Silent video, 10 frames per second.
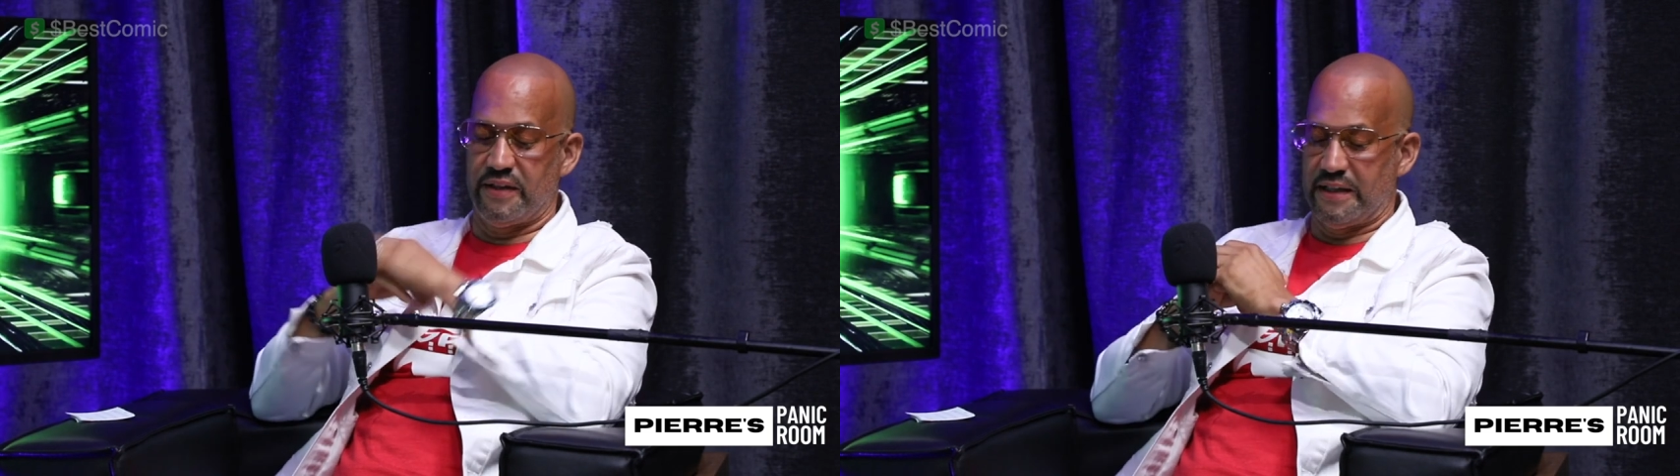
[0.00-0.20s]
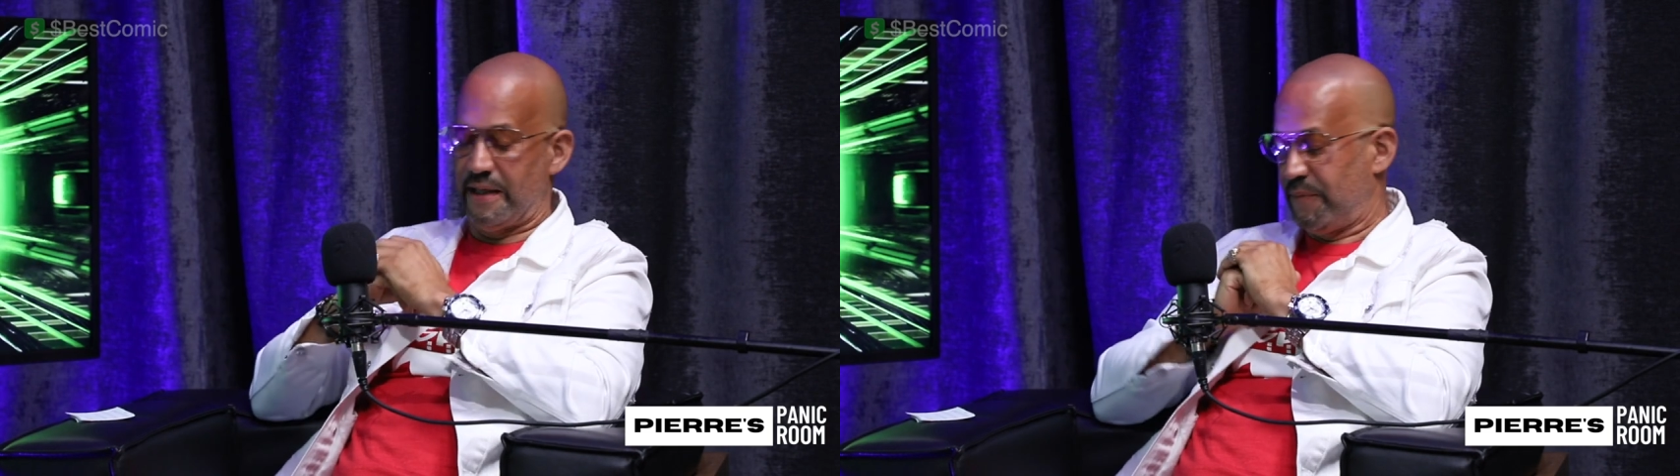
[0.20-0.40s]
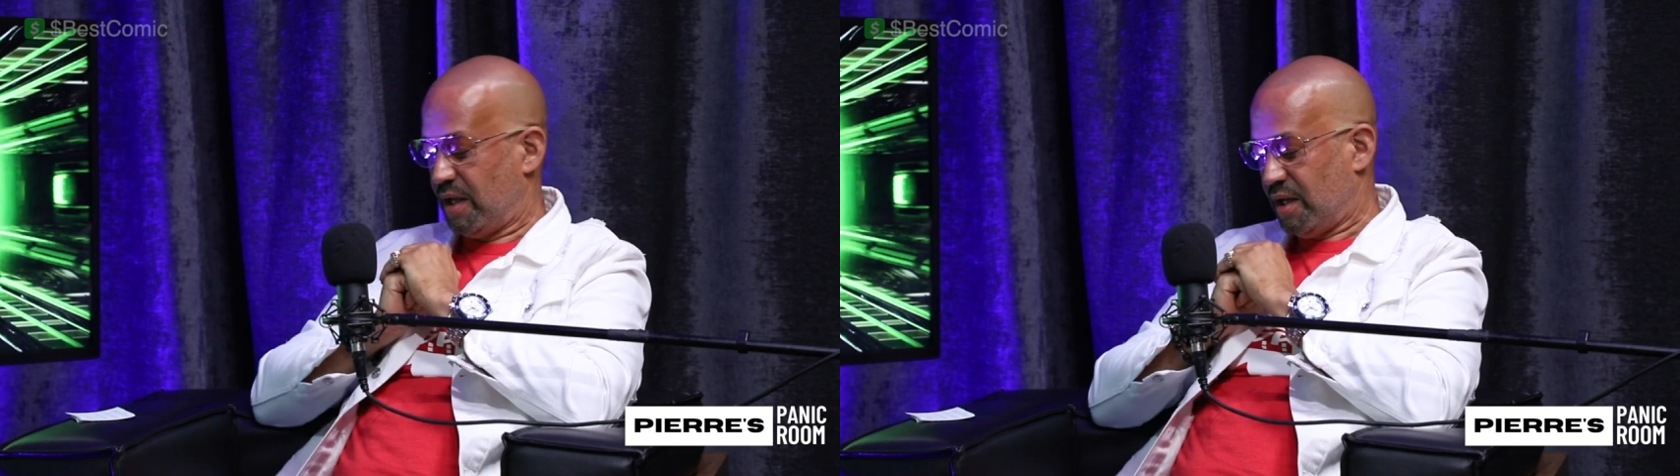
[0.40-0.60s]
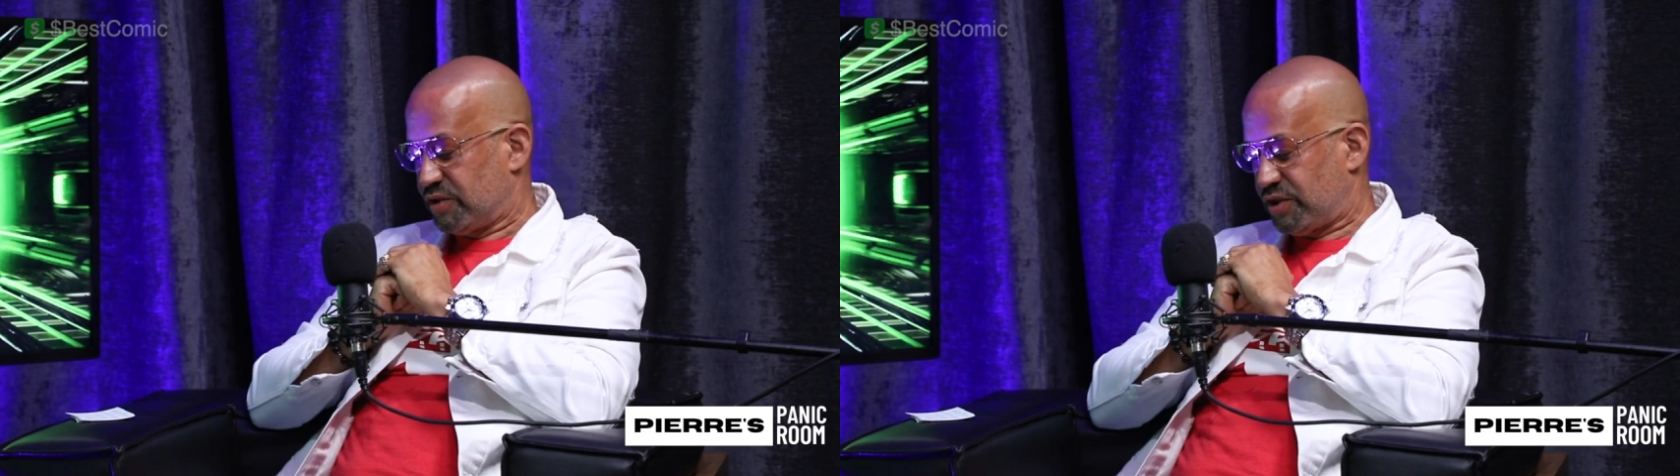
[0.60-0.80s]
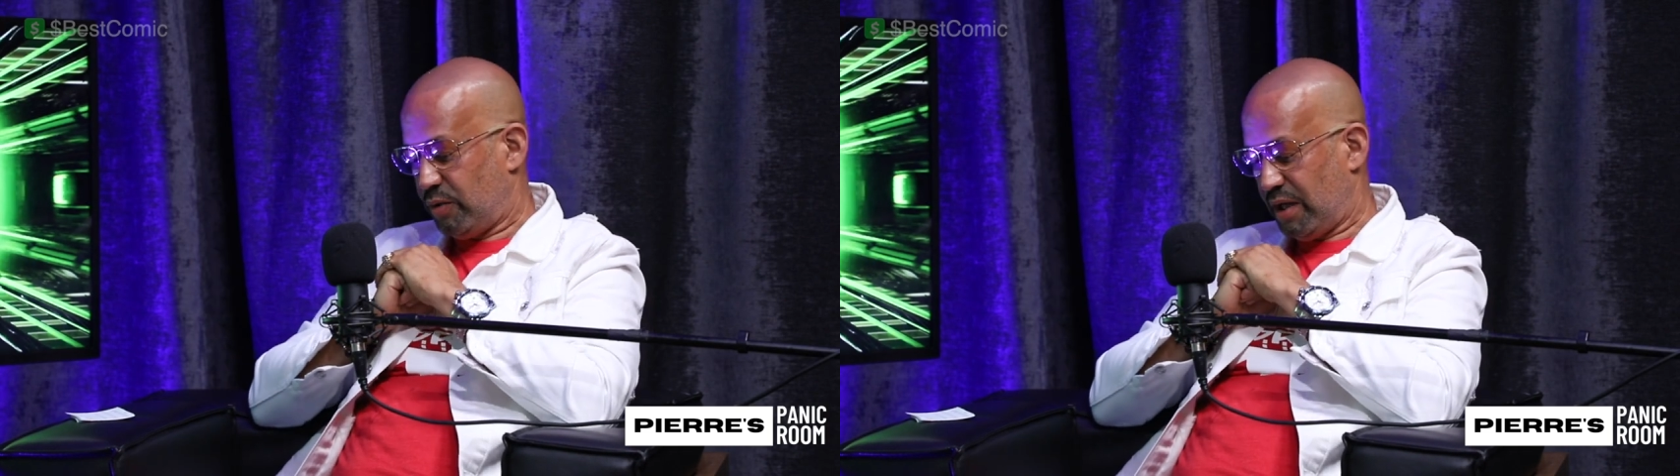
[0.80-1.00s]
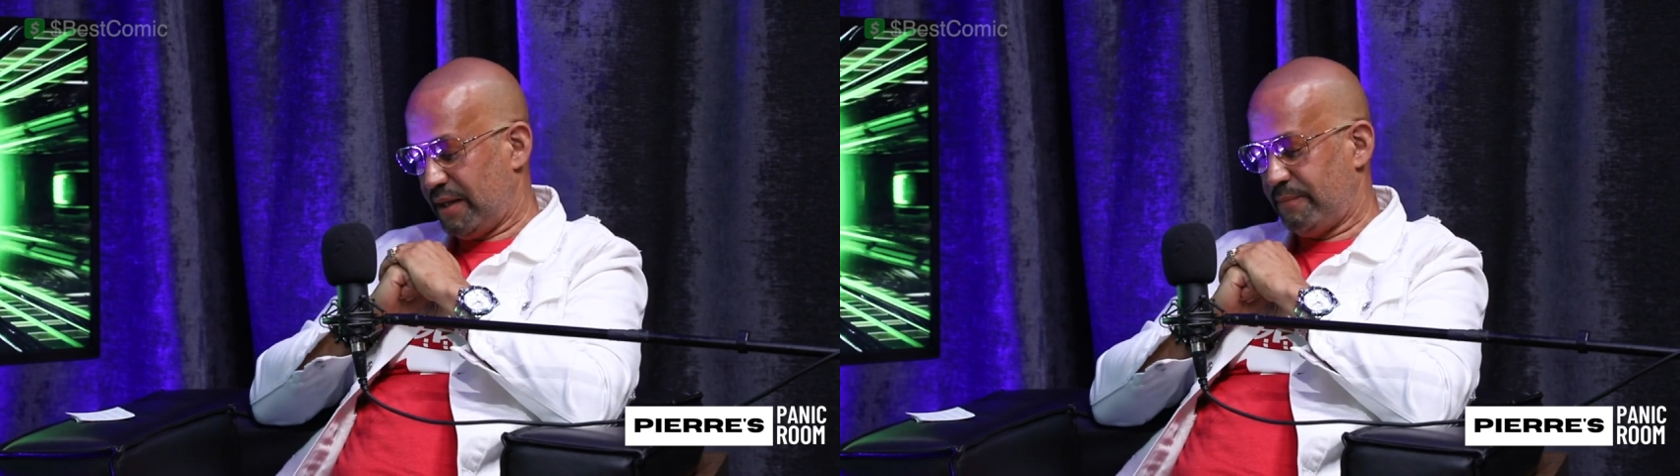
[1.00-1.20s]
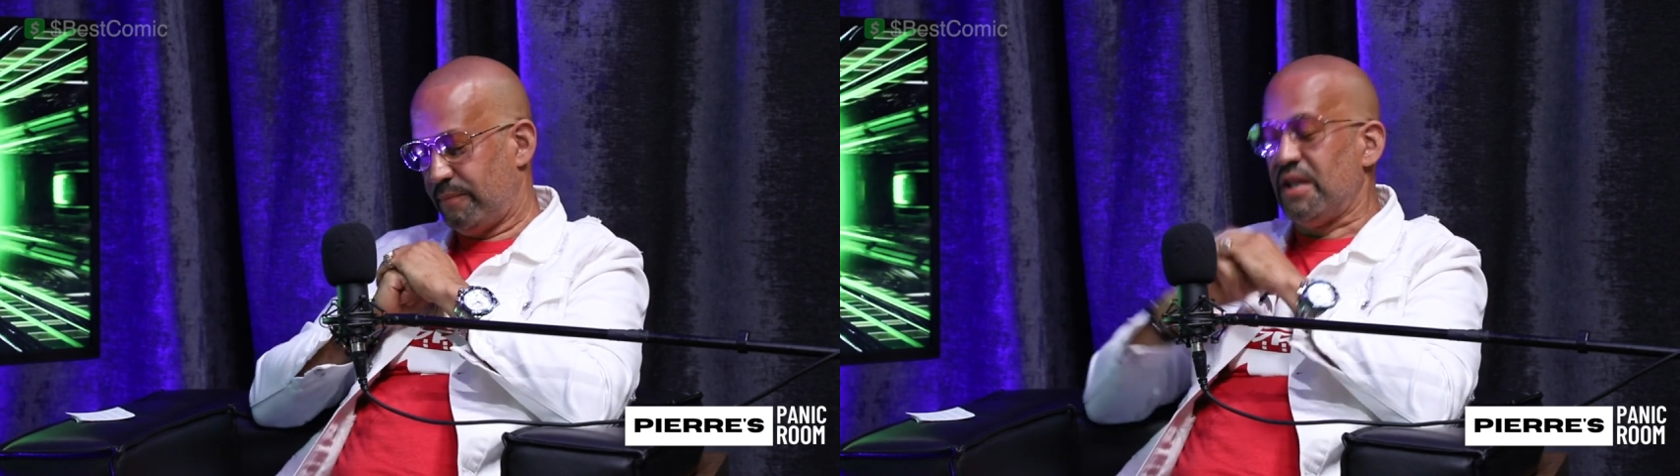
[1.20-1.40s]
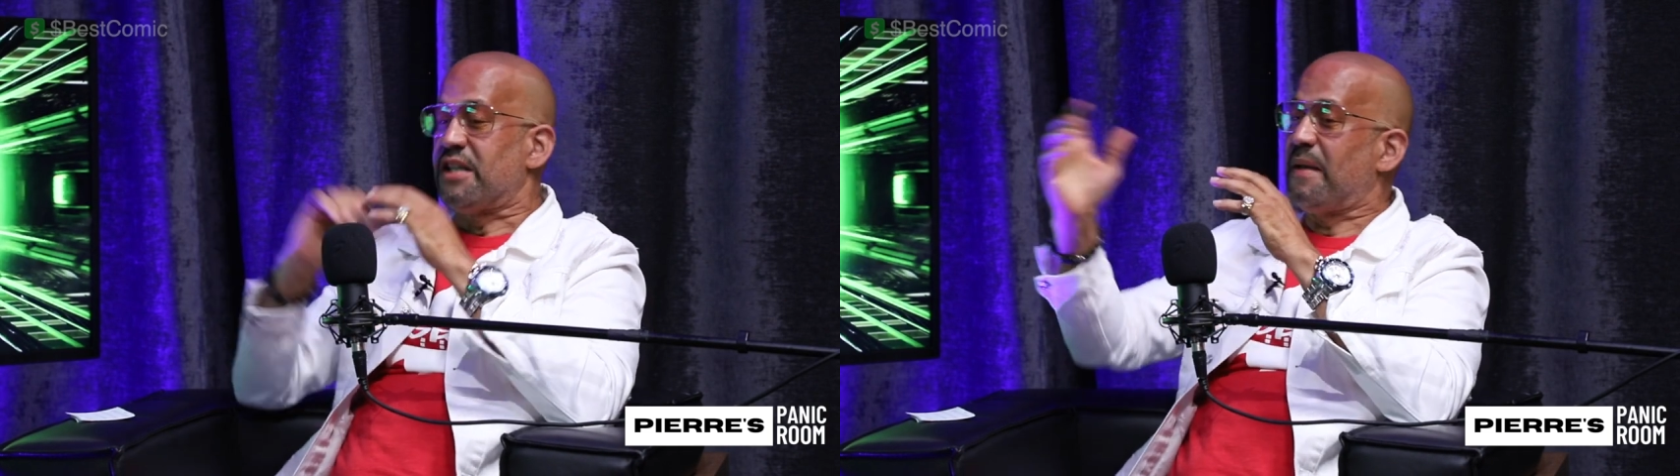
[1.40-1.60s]
Forget that. So, um,
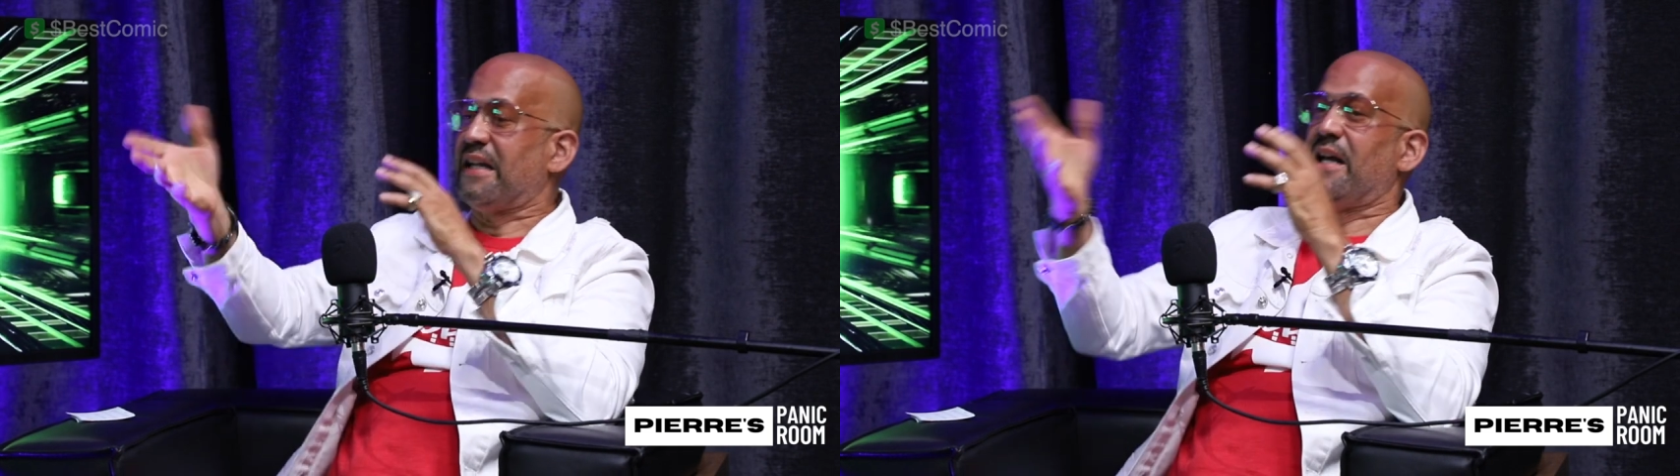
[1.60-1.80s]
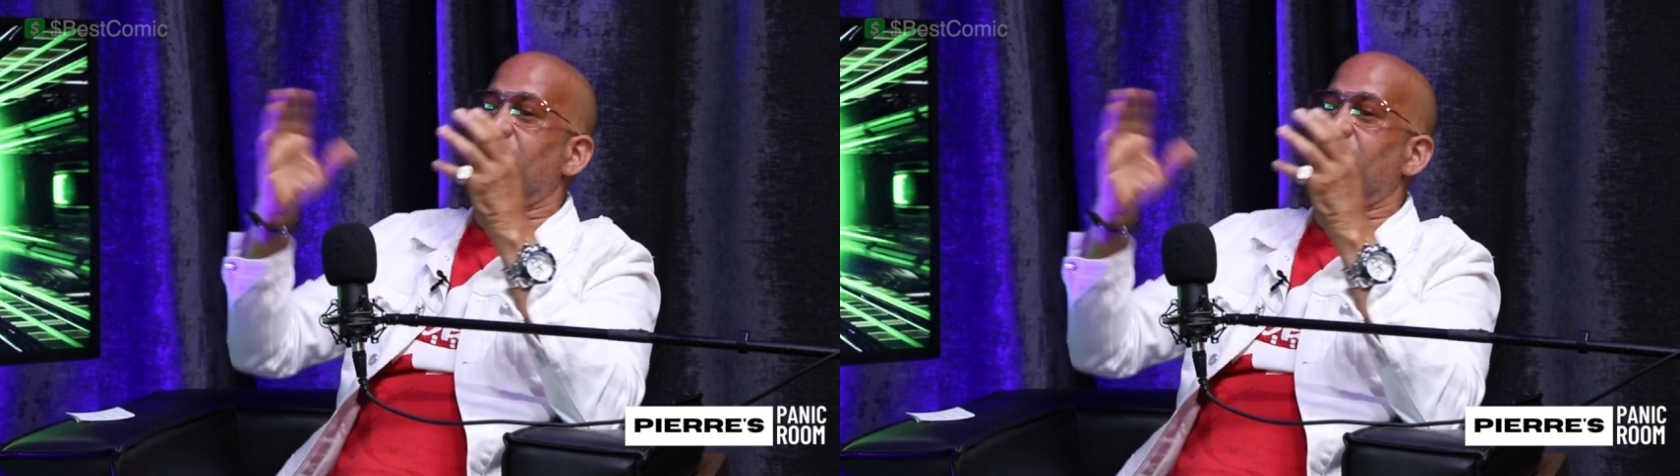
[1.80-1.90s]
speaking